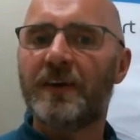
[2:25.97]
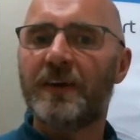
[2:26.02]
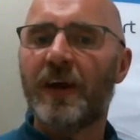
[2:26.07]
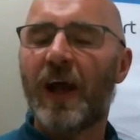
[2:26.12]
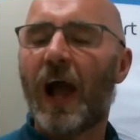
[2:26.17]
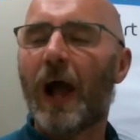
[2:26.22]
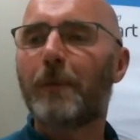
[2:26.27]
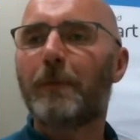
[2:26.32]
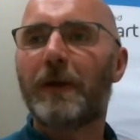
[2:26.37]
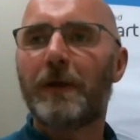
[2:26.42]

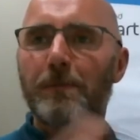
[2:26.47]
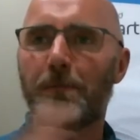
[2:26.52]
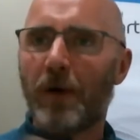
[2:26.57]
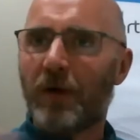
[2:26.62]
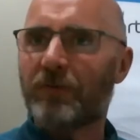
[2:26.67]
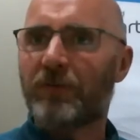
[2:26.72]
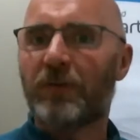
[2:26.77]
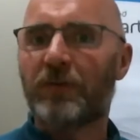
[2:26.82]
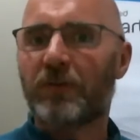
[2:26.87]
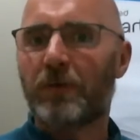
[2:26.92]
How many
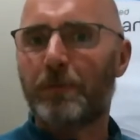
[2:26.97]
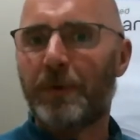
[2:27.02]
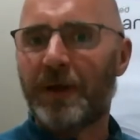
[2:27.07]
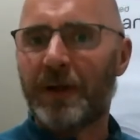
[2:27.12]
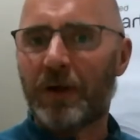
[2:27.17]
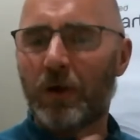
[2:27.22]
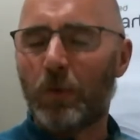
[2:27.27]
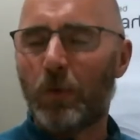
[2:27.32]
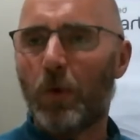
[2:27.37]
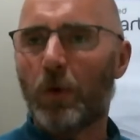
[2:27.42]
muscles are
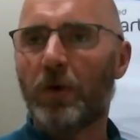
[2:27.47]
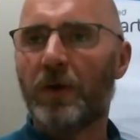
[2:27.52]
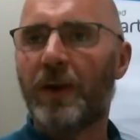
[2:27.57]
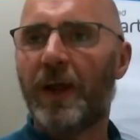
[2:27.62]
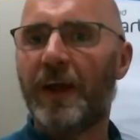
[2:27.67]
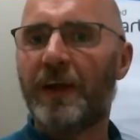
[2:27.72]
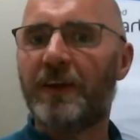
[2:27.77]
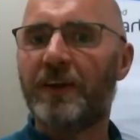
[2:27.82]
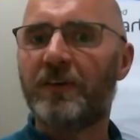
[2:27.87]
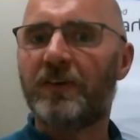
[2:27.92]
being
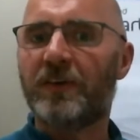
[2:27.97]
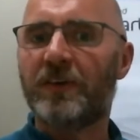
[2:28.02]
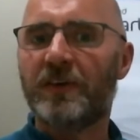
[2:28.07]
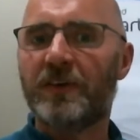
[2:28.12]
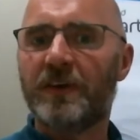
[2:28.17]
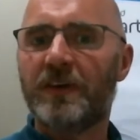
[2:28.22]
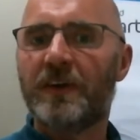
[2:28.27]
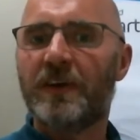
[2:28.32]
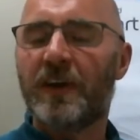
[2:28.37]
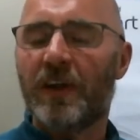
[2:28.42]
coordinated?
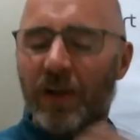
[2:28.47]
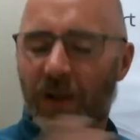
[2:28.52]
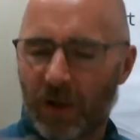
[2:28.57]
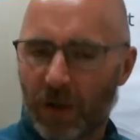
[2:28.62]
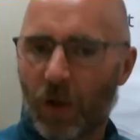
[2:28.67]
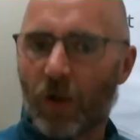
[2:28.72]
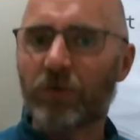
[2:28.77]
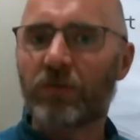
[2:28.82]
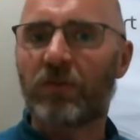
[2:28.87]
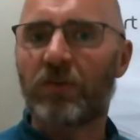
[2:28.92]

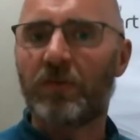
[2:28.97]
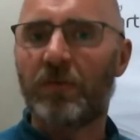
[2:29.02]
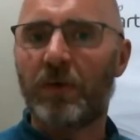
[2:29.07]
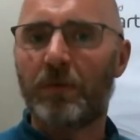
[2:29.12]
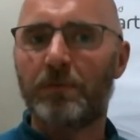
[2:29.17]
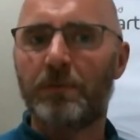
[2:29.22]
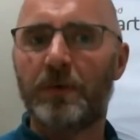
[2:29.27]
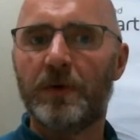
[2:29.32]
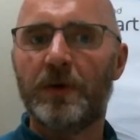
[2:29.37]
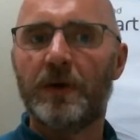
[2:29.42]
Lots of
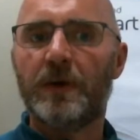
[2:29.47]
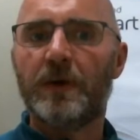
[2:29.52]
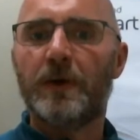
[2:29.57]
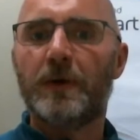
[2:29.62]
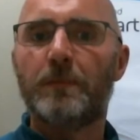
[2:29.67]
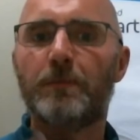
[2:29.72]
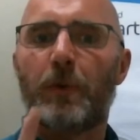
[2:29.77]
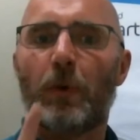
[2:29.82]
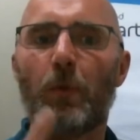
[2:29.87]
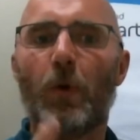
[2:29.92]
them.
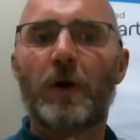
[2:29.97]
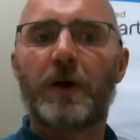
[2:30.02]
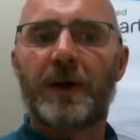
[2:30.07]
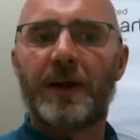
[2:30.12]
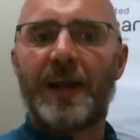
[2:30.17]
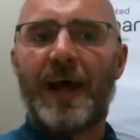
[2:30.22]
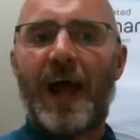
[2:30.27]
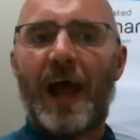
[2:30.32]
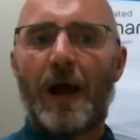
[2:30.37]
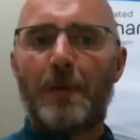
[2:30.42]
But what
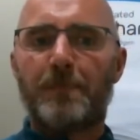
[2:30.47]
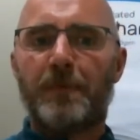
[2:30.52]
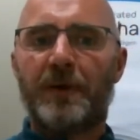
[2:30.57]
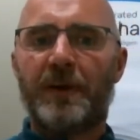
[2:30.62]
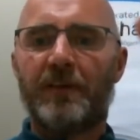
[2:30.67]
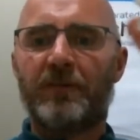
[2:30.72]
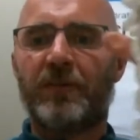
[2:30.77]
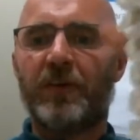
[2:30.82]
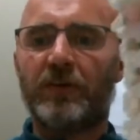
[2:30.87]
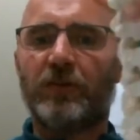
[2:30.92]
can happen
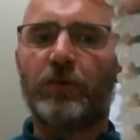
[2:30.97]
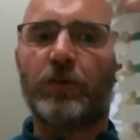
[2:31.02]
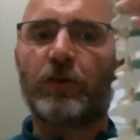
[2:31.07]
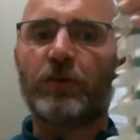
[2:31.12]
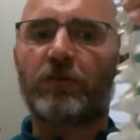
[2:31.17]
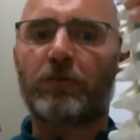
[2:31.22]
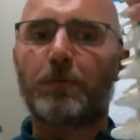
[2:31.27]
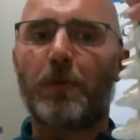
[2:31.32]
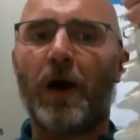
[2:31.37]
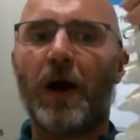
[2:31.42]
is that your
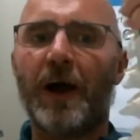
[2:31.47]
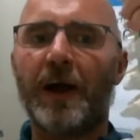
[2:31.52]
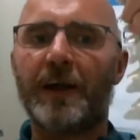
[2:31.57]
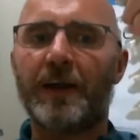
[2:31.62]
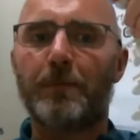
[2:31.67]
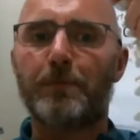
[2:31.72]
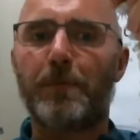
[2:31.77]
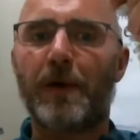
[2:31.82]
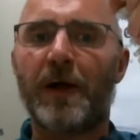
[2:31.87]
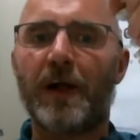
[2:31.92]
spine
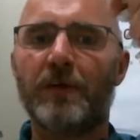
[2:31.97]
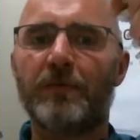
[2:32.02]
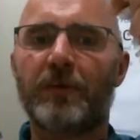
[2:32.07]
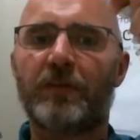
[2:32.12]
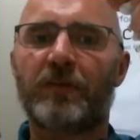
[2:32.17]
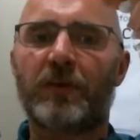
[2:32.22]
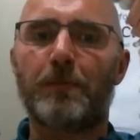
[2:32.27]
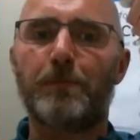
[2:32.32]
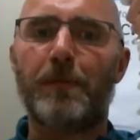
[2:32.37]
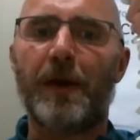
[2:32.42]
and
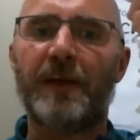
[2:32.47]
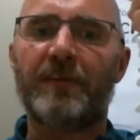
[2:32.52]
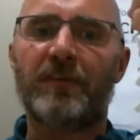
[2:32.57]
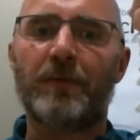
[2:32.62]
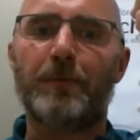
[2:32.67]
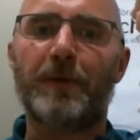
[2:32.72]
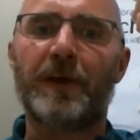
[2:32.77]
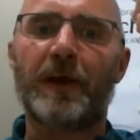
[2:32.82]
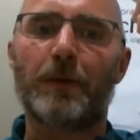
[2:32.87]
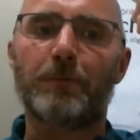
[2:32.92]
pelvis can
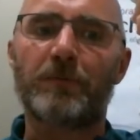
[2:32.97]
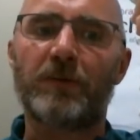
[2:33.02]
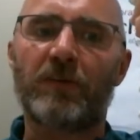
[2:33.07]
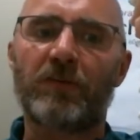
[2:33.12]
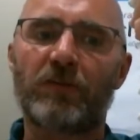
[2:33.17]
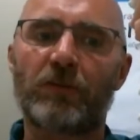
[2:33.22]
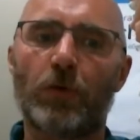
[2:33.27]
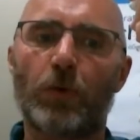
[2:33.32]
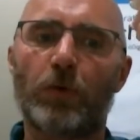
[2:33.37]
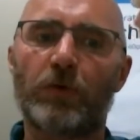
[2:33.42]
basically become
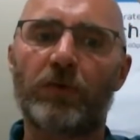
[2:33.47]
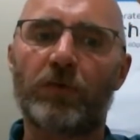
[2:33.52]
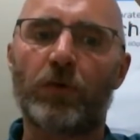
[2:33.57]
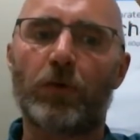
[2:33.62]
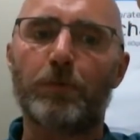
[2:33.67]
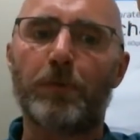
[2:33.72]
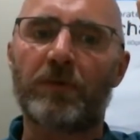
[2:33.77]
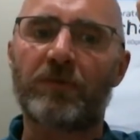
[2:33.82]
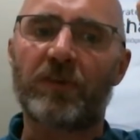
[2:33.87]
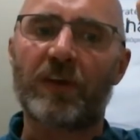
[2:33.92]
distorted
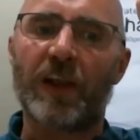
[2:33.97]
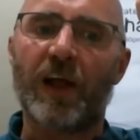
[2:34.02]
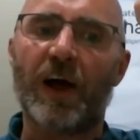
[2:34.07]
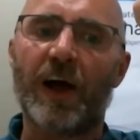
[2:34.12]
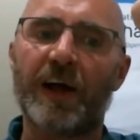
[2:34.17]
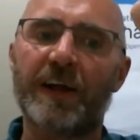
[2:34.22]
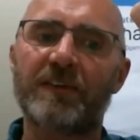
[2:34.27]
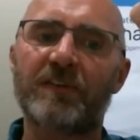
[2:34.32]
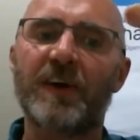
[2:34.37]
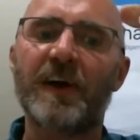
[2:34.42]
or
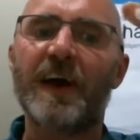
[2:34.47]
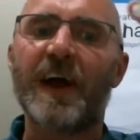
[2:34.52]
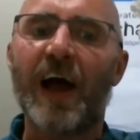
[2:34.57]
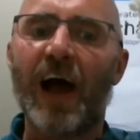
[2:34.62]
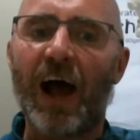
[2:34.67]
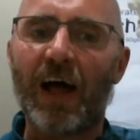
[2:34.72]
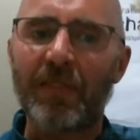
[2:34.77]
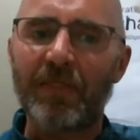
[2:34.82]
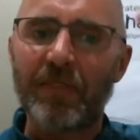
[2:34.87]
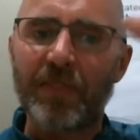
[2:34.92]
misaligned,
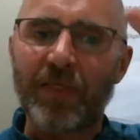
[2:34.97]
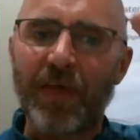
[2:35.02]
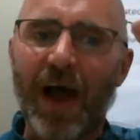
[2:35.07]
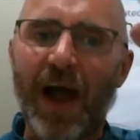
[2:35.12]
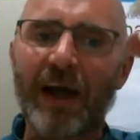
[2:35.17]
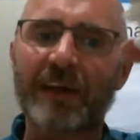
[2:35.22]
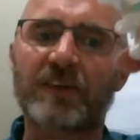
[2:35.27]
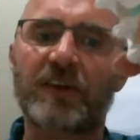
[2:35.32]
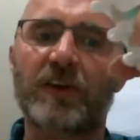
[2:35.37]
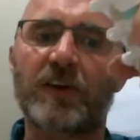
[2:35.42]
and
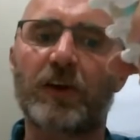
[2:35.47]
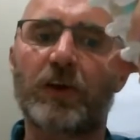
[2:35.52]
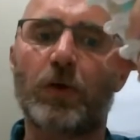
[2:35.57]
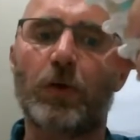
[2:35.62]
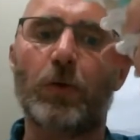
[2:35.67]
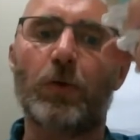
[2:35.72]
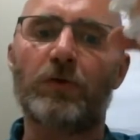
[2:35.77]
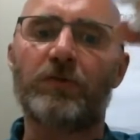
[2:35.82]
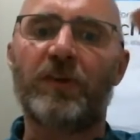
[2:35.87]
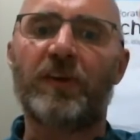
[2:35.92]
that can
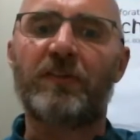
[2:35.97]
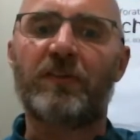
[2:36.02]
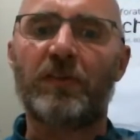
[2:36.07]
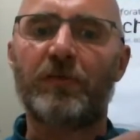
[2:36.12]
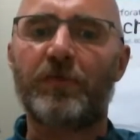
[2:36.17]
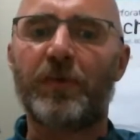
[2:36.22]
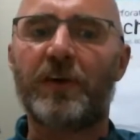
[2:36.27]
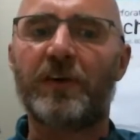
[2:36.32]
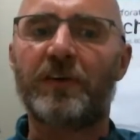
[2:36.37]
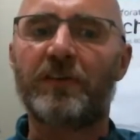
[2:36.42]
cause
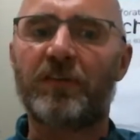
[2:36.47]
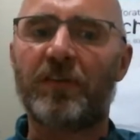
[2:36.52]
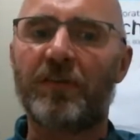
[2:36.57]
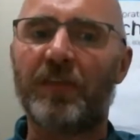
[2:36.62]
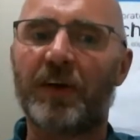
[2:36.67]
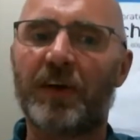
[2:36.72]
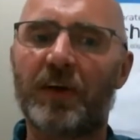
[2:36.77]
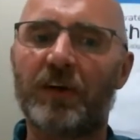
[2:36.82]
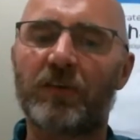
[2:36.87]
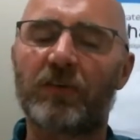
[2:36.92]
interference in
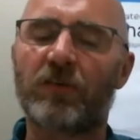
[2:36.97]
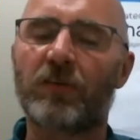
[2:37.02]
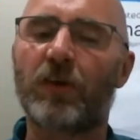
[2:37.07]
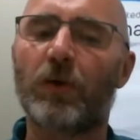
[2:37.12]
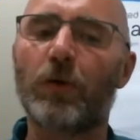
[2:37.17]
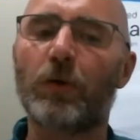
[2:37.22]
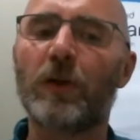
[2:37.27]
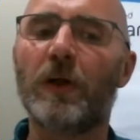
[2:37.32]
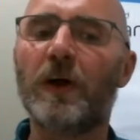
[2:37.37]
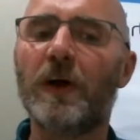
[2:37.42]
the
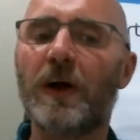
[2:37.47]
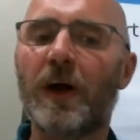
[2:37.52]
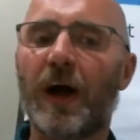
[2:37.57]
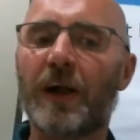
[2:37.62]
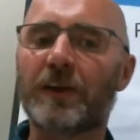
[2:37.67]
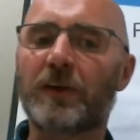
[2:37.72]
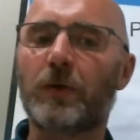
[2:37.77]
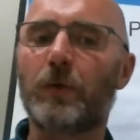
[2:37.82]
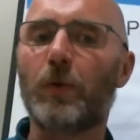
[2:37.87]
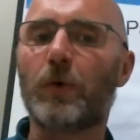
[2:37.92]
control
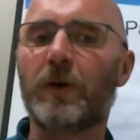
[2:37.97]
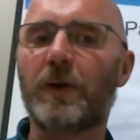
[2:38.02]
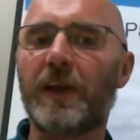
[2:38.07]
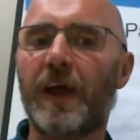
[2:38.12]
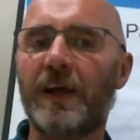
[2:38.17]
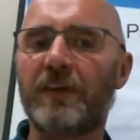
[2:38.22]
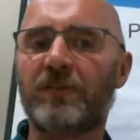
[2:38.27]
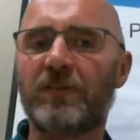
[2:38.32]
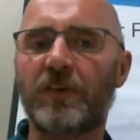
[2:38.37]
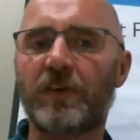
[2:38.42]
and
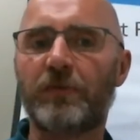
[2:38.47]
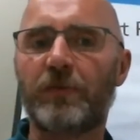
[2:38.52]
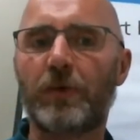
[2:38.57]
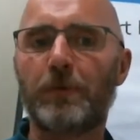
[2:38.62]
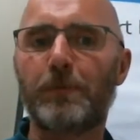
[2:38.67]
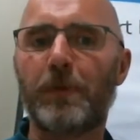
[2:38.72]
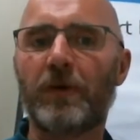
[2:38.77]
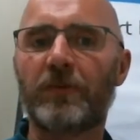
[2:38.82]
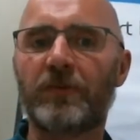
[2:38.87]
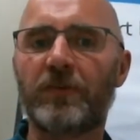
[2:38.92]
coordination of your
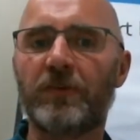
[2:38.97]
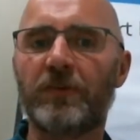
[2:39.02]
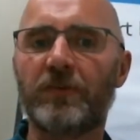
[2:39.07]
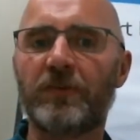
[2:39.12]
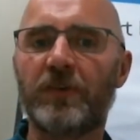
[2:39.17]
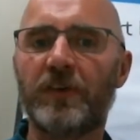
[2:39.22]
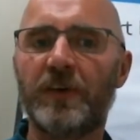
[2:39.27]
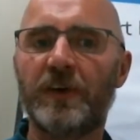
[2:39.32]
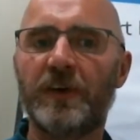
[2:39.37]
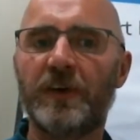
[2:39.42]
muscles.